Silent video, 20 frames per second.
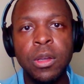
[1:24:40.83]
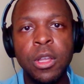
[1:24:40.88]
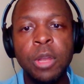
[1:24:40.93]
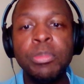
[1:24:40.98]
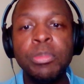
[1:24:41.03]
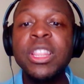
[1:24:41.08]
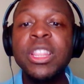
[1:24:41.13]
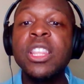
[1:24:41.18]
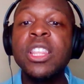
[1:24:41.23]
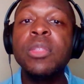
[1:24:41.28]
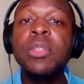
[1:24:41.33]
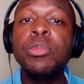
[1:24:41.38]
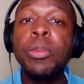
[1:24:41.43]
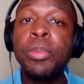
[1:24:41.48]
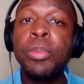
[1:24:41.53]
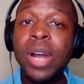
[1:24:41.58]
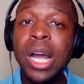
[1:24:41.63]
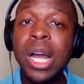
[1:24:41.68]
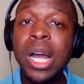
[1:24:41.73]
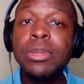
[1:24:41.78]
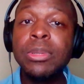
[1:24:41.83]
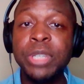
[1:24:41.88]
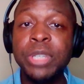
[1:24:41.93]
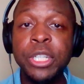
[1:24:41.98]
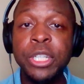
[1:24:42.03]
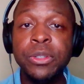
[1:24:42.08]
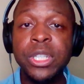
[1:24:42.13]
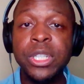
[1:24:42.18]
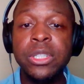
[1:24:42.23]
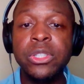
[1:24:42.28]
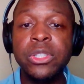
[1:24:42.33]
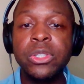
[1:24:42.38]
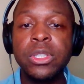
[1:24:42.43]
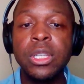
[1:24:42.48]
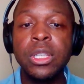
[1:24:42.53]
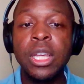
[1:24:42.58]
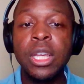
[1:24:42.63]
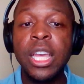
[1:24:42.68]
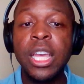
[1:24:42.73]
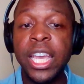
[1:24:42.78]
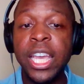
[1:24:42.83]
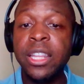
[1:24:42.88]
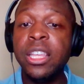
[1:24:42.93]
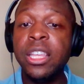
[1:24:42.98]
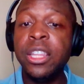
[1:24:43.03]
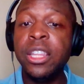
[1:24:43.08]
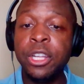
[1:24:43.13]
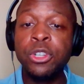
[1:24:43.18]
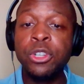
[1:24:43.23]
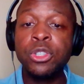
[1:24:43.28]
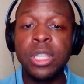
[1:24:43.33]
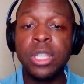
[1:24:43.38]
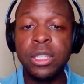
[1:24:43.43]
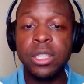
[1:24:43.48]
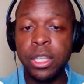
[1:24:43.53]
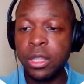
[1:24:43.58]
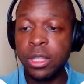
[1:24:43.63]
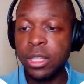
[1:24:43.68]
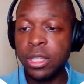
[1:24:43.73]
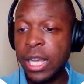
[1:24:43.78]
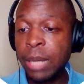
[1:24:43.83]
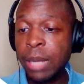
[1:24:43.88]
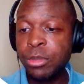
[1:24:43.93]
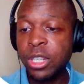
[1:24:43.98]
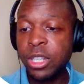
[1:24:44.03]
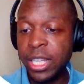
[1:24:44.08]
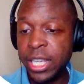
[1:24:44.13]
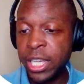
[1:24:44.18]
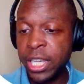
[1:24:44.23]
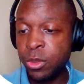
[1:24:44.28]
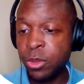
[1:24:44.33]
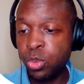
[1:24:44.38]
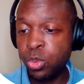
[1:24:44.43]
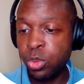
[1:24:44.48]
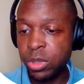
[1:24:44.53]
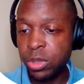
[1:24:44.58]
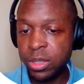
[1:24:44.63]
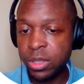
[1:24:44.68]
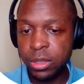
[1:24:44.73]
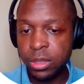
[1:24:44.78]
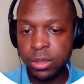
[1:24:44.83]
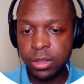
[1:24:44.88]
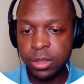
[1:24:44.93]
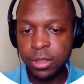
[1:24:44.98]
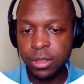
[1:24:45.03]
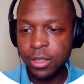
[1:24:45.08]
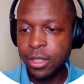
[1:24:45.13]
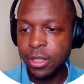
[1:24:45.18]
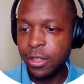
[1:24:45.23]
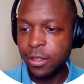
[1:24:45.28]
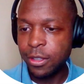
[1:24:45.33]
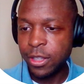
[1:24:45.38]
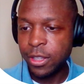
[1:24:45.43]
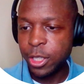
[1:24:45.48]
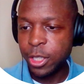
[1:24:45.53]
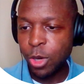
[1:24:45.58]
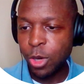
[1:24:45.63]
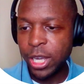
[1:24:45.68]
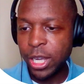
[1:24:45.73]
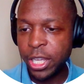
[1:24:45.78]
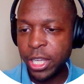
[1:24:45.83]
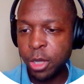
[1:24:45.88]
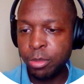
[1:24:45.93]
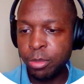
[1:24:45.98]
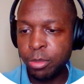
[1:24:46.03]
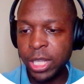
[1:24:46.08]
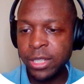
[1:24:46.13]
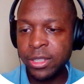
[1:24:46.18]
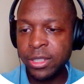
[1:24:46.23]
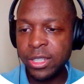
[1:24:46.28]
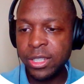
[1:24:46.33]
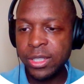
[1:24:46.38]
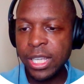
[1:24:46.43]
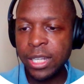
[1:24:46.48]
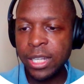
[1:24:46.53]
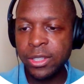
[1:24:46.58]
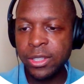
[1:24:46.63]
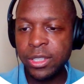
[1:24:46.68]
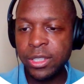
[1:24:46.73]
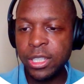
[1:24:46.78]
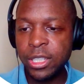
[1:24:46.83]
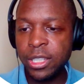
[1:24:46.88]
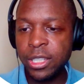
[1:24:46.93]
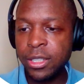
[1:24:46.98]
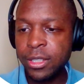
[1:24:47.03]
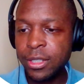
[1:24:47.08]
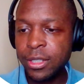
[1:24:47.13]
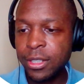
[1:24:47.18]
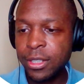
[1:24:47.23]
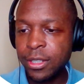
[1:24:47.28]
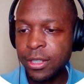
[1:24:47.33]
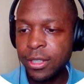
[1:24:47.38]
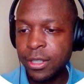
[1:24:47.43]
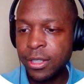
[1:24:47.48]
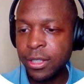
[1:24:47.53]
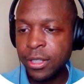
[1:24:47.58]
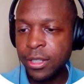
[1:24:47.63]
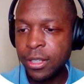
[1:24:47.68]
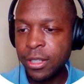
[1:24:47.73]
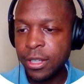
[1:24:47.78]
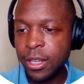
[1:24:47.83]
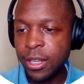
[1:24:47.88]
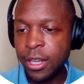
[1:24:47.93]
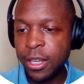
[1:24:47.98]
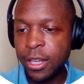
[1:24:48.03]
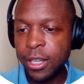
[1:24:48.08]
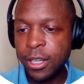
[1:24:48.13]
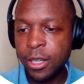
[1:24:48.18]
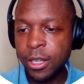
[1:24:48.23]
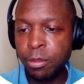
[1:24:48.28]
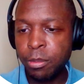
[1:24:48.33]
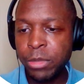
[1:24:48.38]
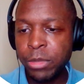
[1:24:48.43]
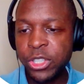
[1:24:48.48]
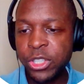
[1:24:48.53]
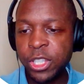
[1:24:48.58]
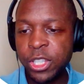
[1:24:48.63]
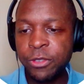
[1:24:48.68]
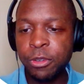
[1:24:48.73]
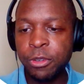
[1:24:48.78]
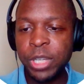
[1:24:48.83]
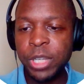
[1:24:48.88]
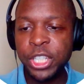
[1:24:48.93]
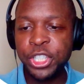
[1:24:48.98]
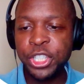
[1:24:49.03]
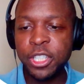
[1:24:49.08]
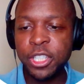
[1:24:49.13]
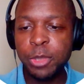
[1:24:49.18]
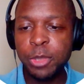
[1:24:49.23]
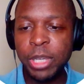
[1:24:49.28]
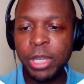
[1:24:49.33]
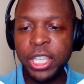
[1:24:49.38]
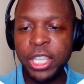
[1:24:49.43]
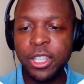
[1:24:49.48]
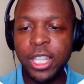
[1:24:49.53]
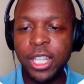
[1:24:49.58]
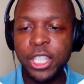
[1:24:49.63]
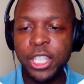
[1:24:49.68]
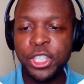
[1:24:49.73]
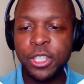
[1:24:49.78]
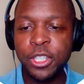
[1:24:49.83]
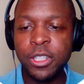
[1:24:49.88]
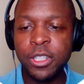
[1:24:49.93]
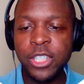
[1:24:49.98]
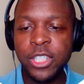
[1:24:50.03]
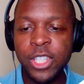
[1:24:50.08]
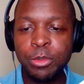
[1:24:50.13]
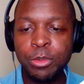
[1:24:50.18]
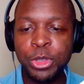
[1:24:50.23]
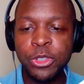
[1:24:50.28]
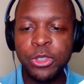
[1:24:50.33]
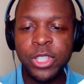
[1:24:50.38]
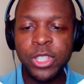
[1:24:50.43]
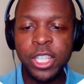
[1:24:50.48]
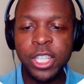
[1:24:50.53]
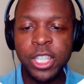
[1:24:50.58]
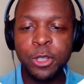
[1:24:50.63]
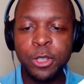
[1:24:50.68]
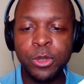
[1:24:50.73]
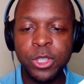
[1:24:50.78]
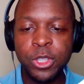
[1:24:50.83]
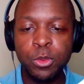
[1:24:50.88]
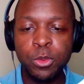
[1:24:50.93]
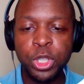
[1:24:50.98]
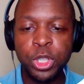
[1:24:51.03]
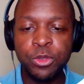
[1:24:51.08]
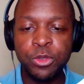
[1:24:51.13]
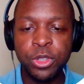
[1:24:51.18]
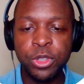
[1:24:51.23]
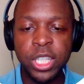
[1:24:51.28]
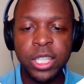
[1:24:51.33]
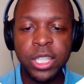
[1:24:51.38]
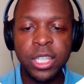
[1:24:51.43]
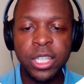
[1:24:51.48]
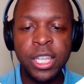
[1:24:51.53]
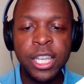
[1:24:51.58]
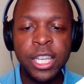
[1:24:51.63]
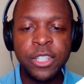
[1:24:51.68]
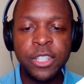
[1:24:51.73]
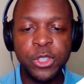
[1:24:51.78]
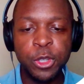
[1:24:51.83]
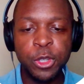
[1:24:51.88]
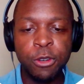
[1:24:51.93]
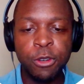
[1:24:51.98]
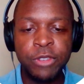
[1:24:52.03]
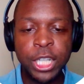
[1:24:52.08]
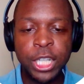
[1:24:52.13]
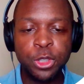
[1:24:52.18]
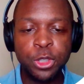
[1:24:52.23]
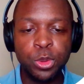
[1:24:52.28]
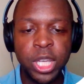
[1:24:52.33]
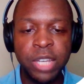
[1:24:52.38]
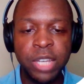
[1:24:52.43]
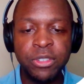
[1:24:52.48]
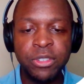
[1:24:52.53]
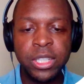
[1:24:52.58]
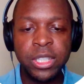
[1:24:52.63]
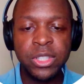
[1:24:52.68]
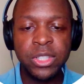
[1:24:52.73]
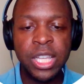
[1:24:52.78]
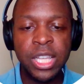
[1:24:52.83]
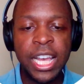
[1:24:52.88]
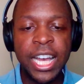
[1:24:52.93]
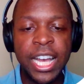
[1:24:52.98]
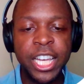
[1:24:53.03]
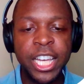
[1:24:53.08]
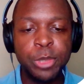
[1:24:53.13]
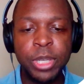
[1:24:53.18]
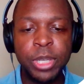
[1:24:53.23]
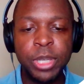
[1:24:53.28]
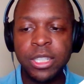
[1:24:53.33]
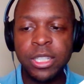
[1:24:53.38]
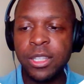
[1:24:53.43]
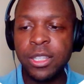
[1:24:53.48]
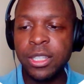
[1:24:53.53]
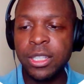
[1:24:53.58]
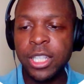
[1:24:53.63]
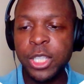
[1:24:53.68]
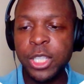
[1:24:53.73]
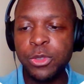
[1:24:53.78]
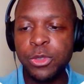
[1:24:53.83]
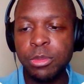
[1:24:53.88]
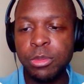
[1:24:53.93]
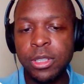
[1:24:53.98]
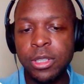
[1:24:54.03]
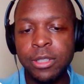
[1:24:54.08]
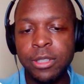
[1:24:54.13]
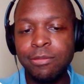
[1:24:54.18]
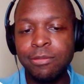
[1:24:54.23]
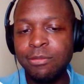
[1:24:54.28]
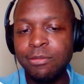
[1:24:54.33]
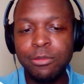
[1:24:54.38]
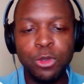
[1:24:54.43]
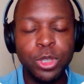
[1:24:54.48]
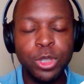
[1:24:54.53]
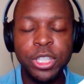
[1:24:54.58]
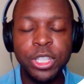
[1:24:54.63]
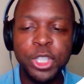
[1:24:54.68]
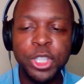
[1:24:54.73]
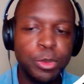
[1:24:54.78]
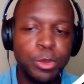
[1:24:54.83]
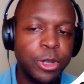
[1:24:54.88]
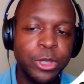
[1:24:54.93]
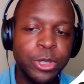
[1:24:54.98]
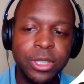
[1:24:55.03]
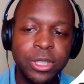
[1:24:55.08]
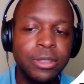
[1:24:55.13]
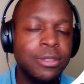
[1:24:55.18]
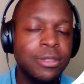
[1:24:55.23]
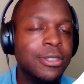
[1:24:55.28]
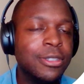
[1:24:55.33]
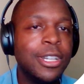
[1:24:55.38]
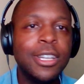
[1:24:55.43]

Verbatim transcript: But the, the problem here is, and, and here's, and I'm going to end with this right here blatant dishonesty, uh, misinformation, speculation, assumptions, ignorance, and wishful thinking, zero factual evidence. I expect nothing less from a religious person.